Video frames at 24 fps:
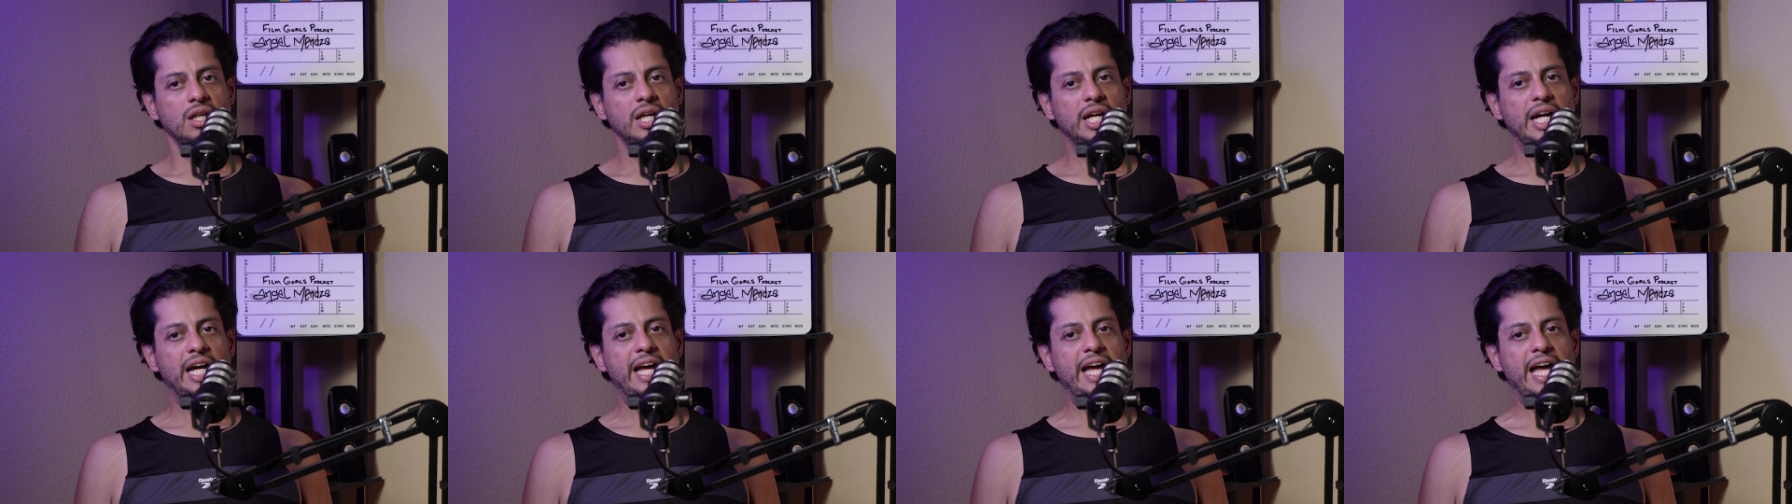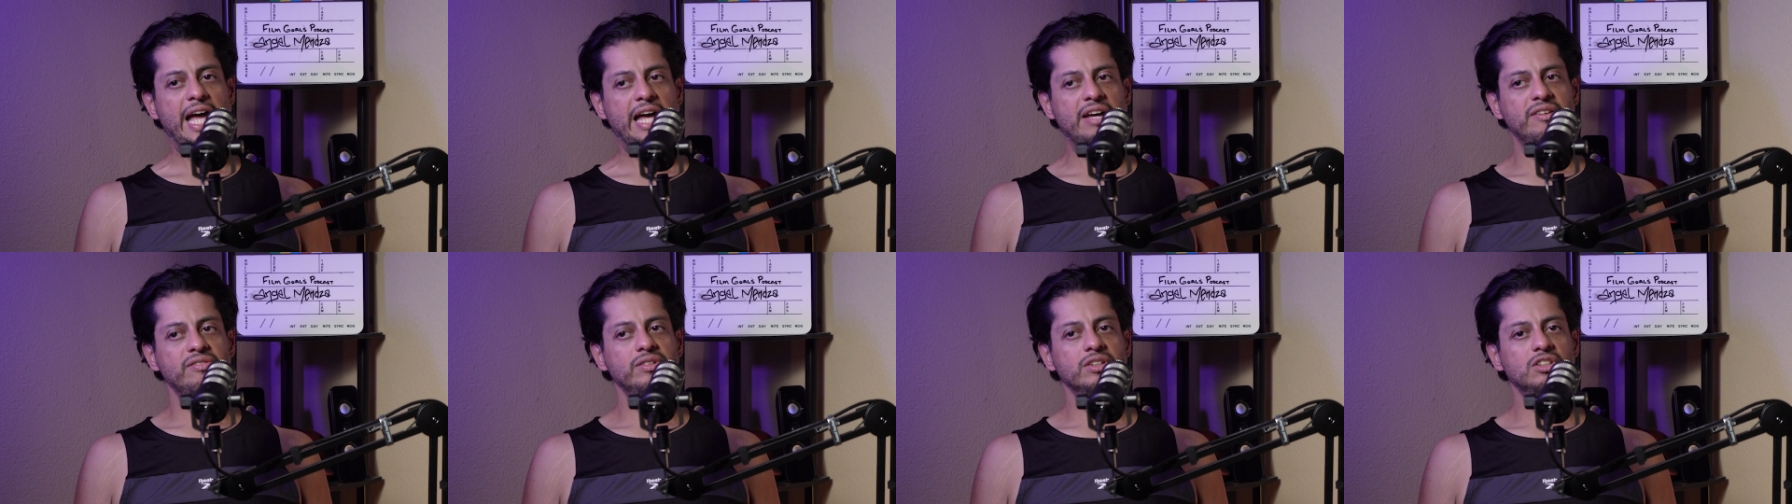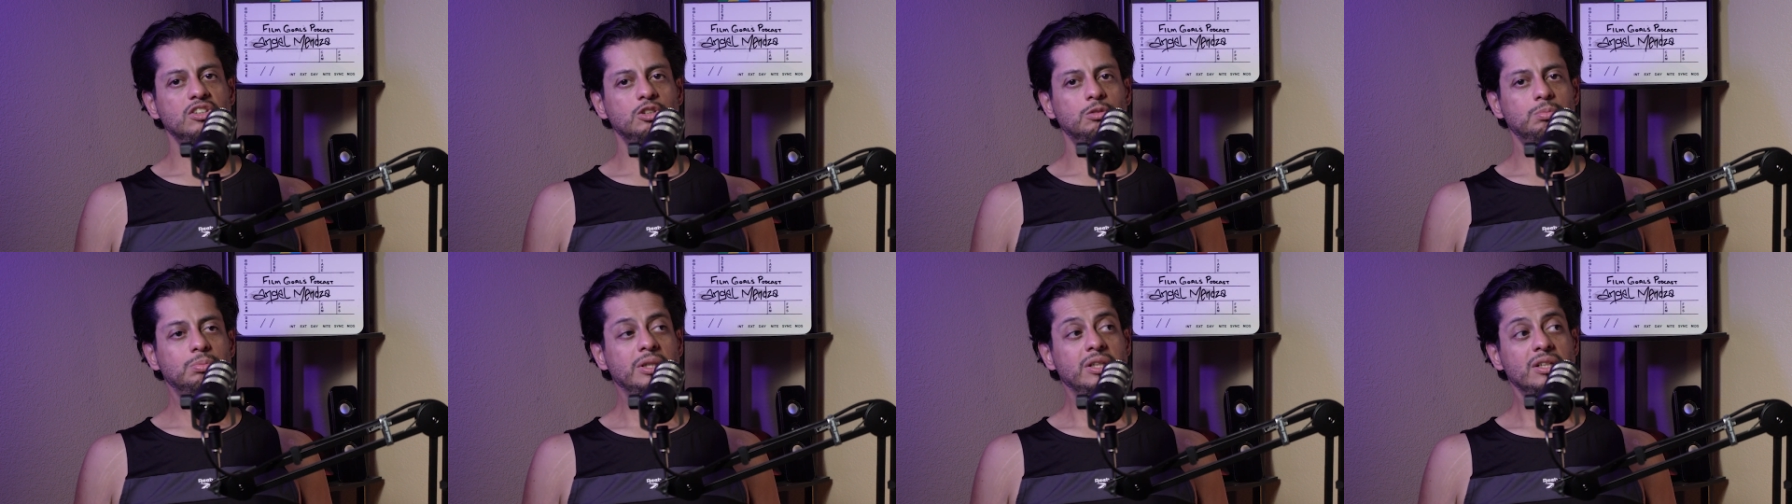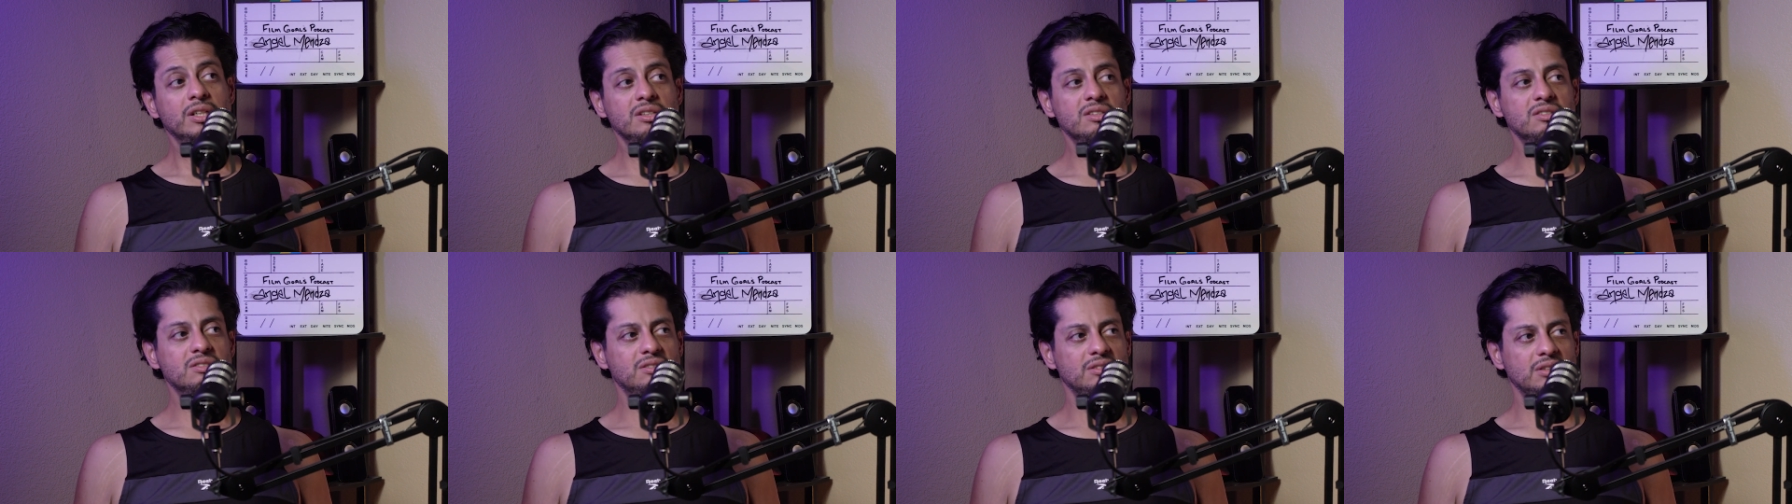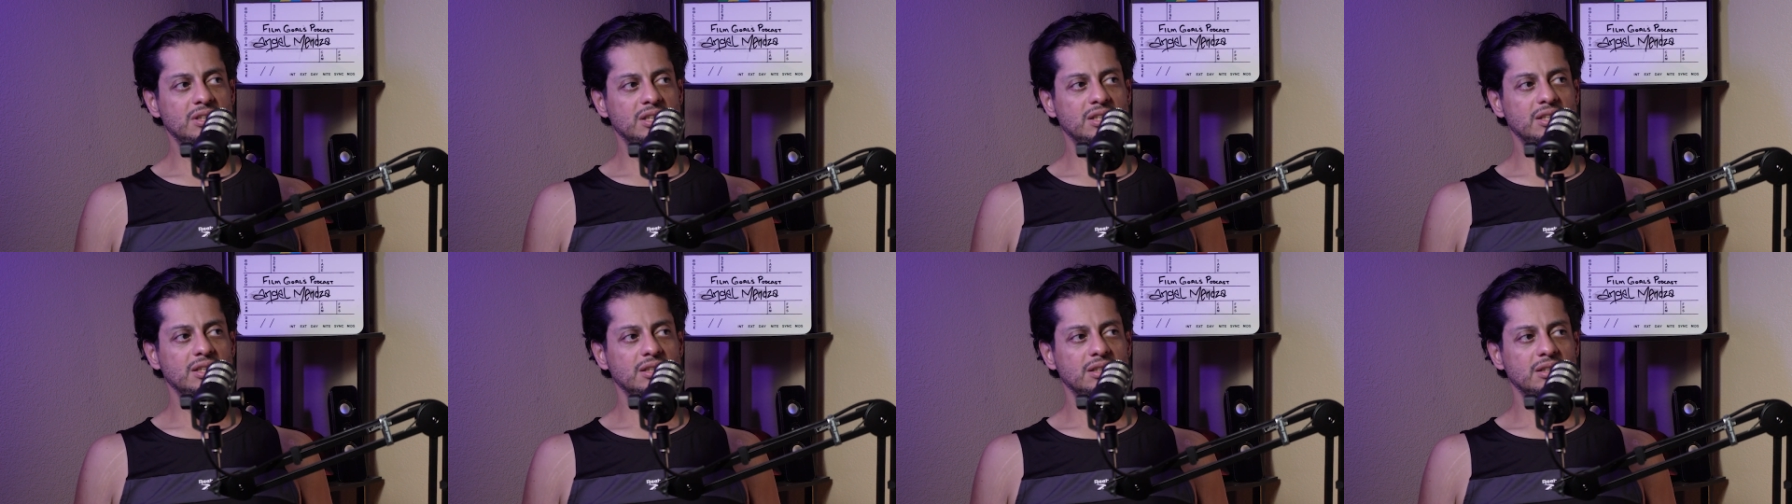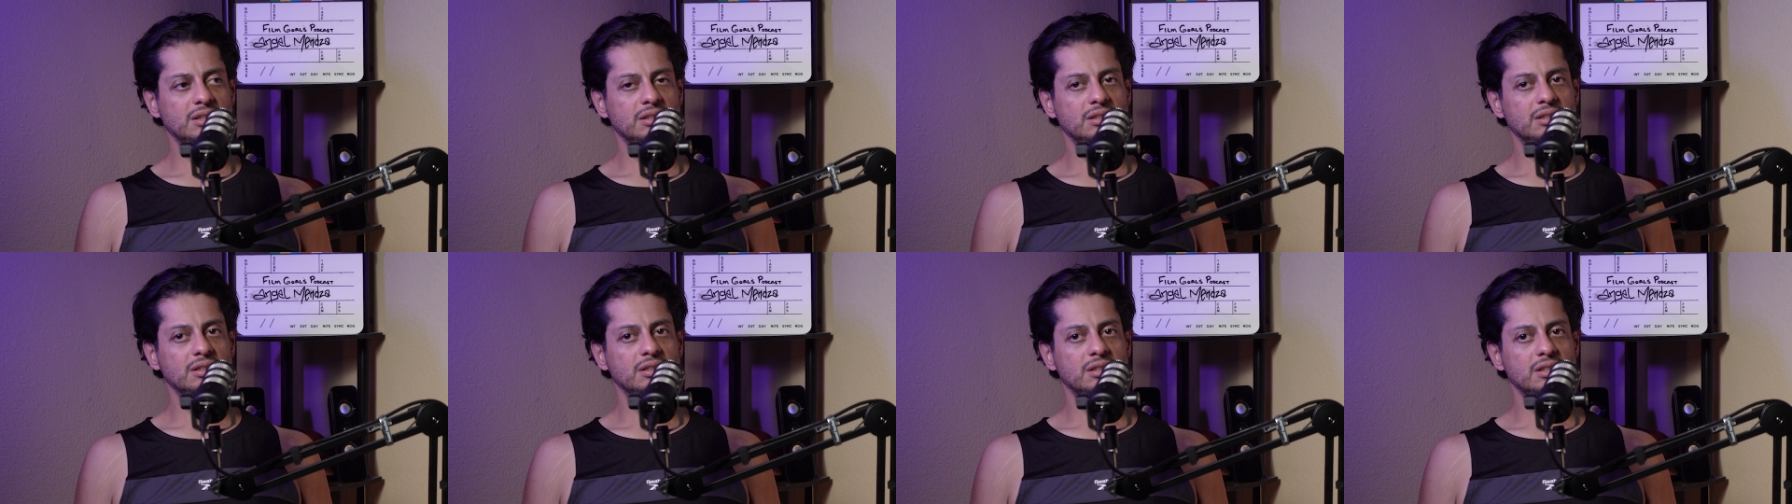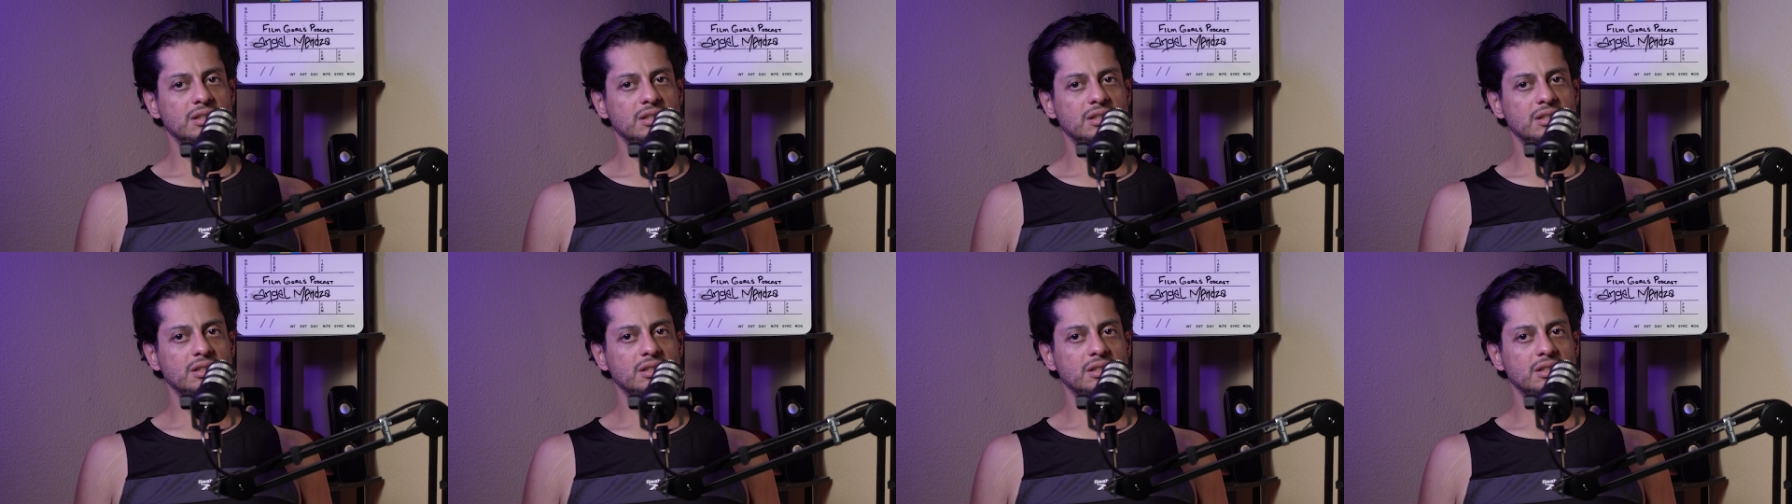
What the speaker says: I have experience in